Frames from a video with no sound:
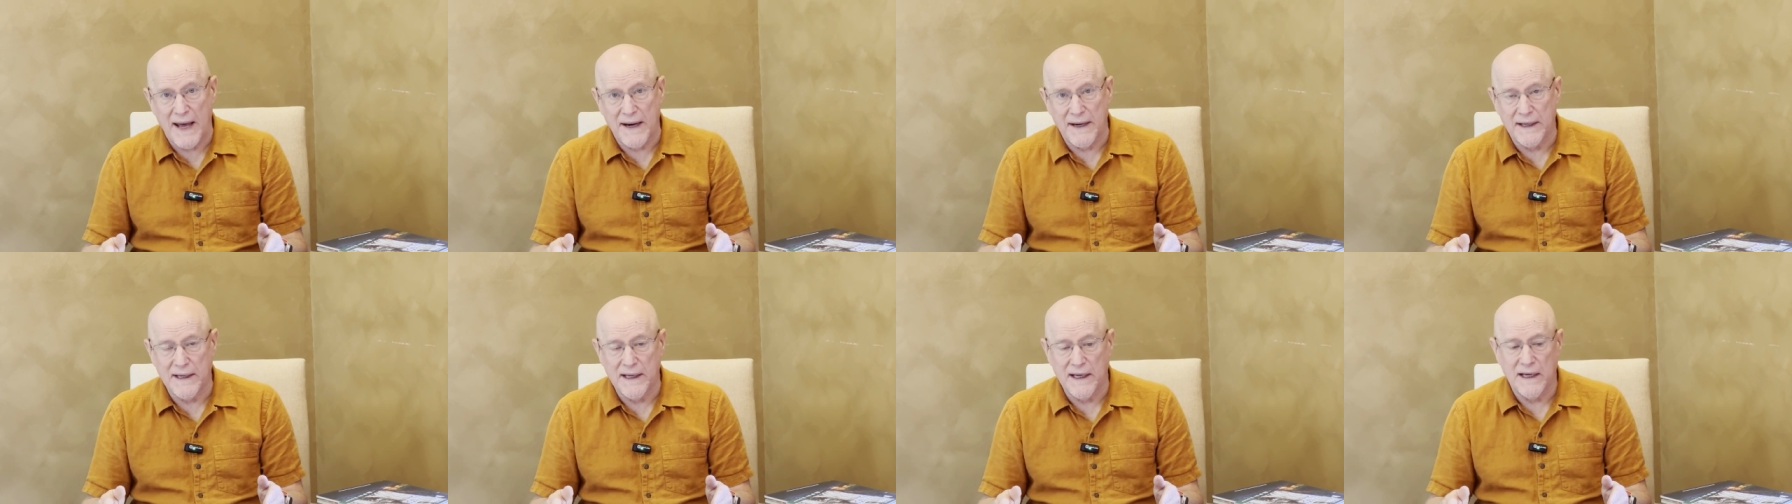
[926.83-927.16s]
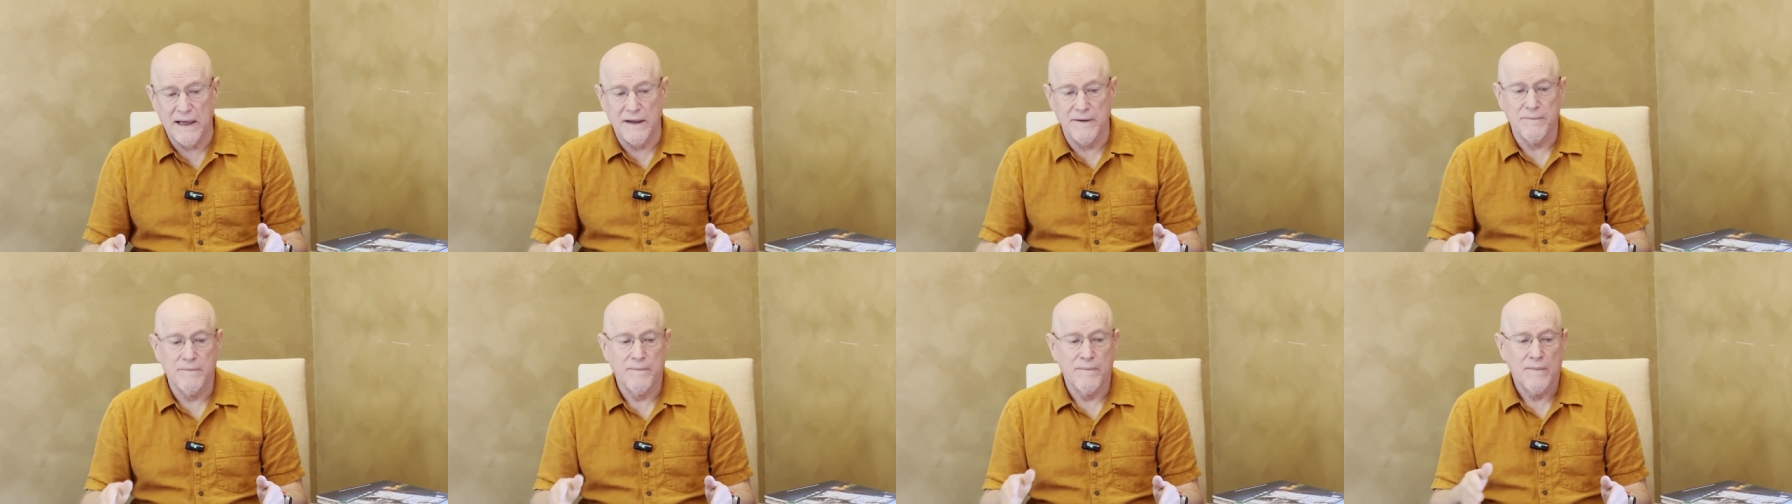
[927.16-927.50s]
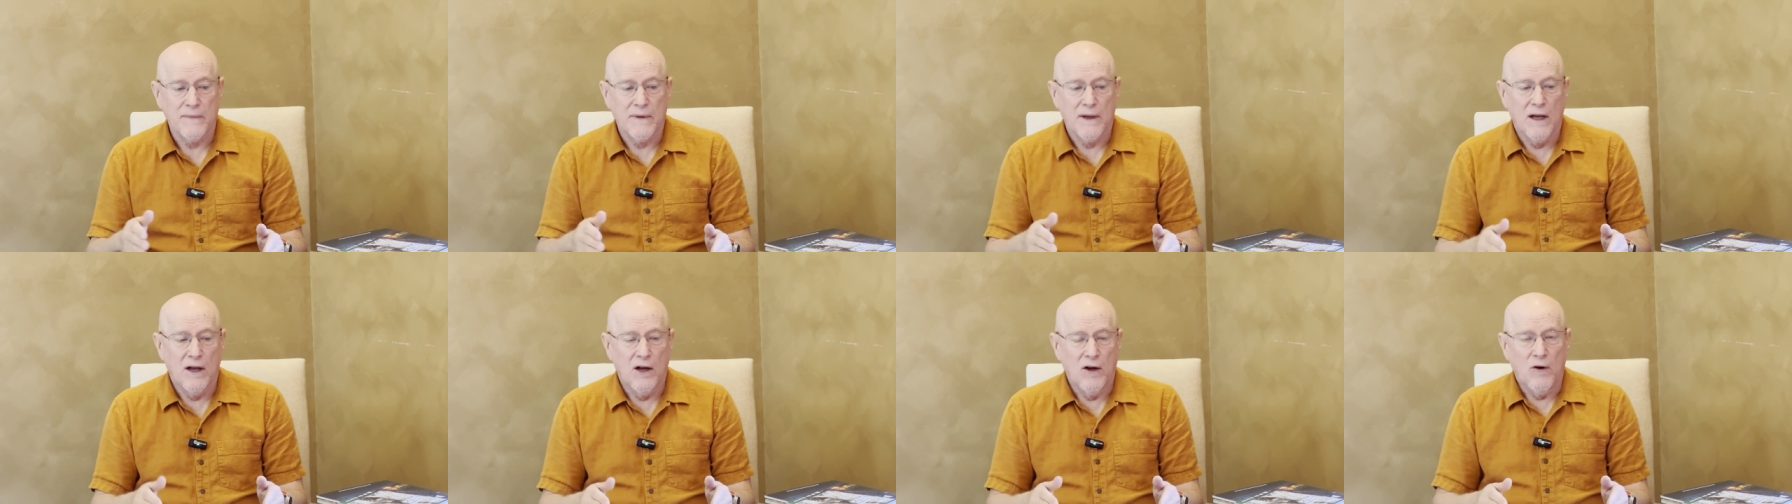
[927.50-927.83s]
again.
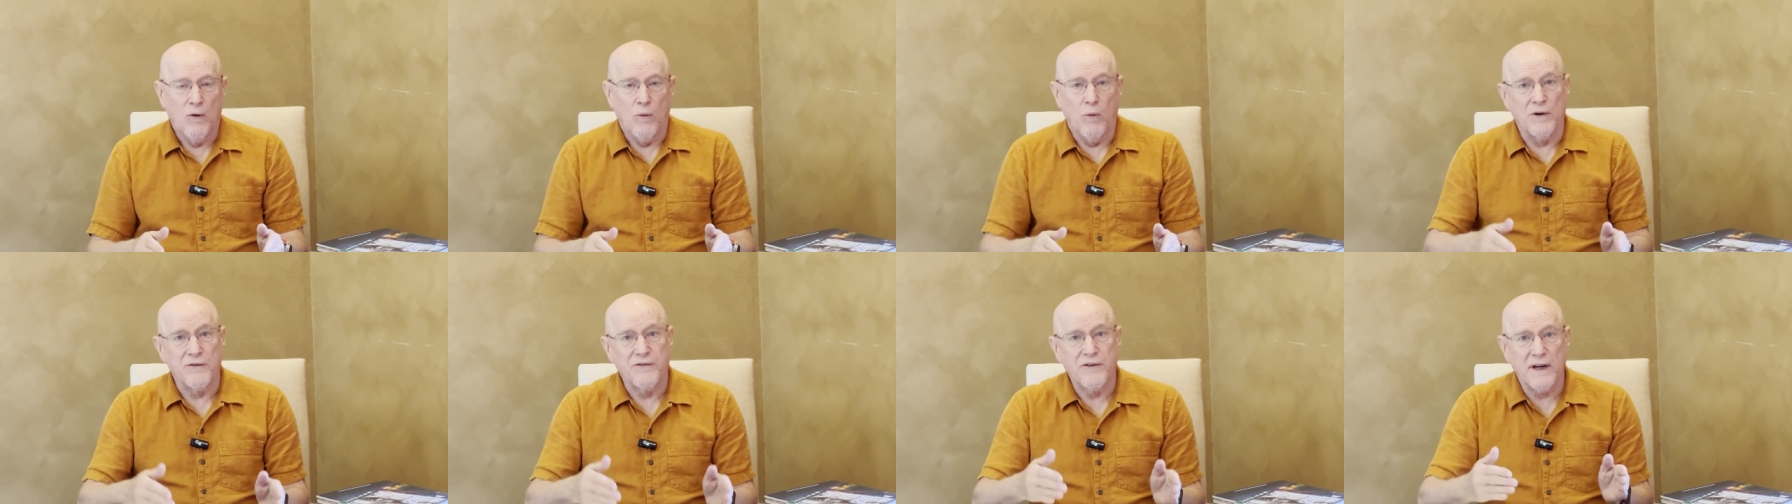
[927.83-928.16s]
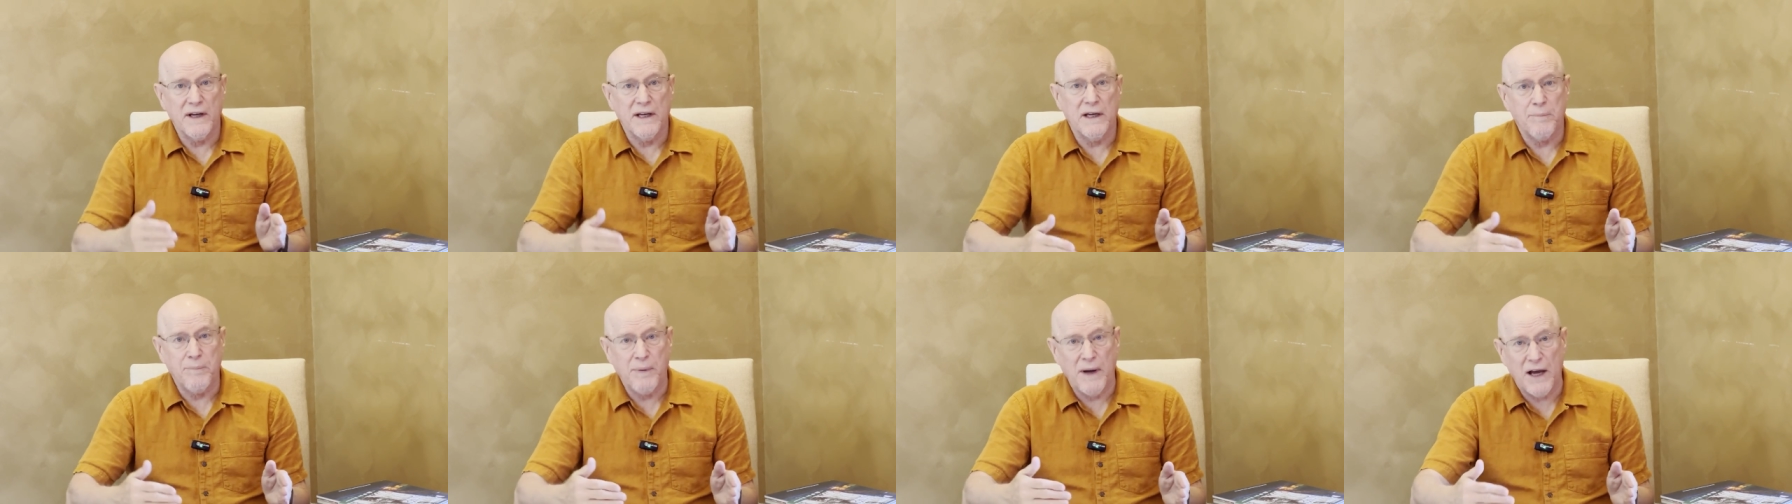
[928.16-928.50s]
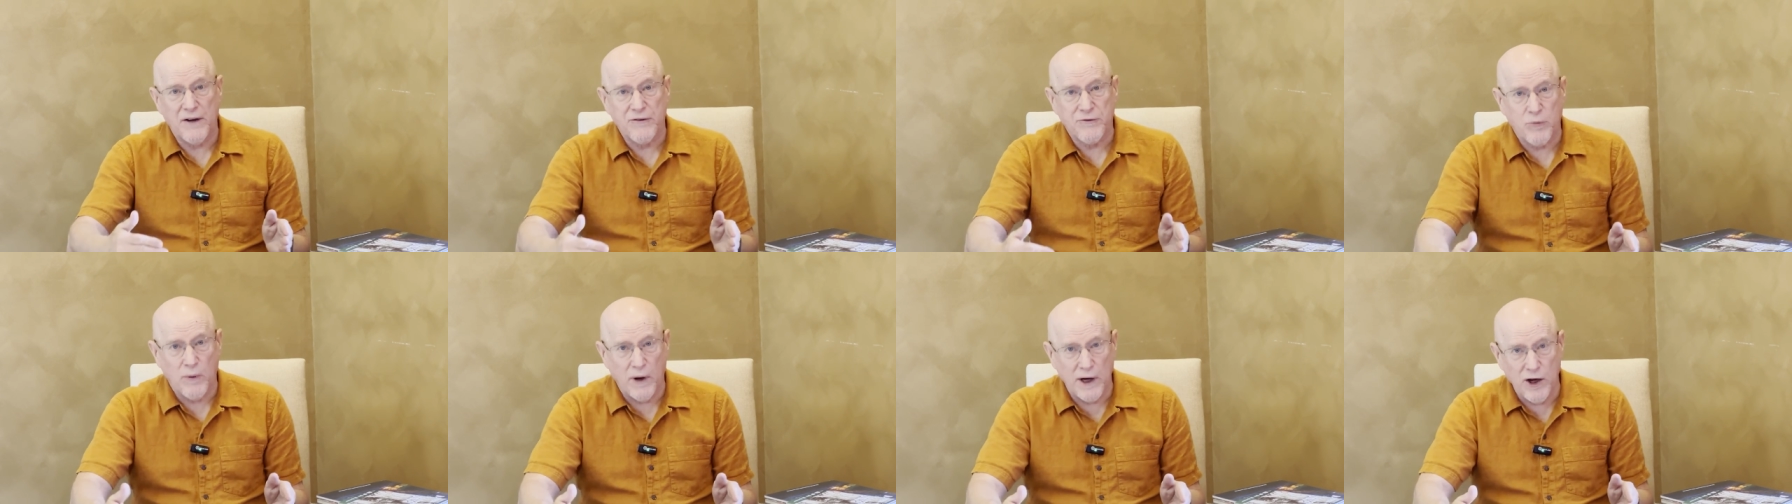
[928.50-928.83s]
Once I get
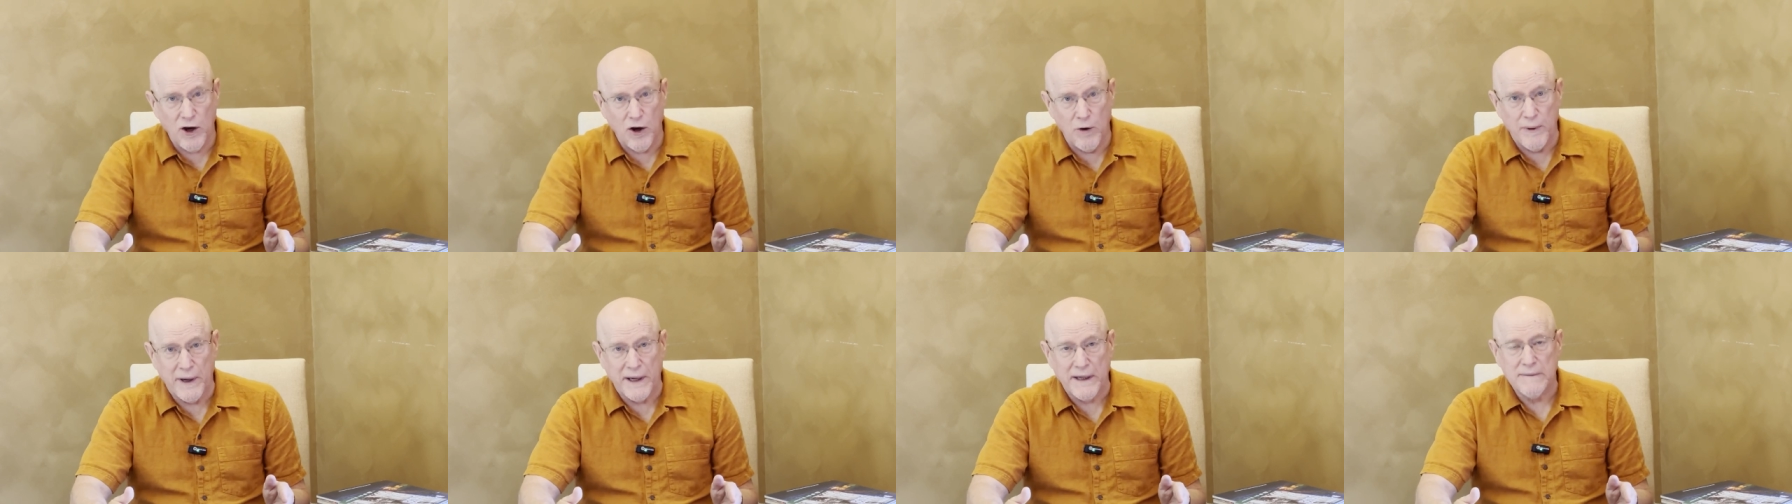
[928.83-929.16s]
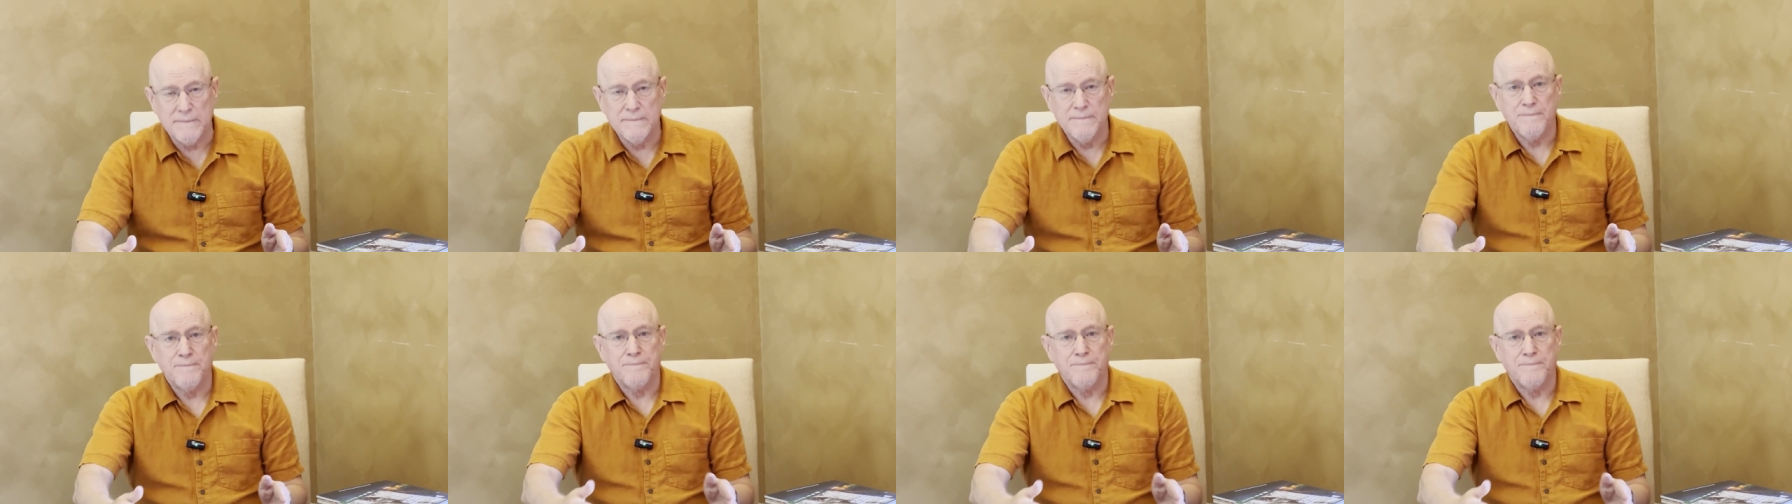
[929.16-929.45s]
past Wyoming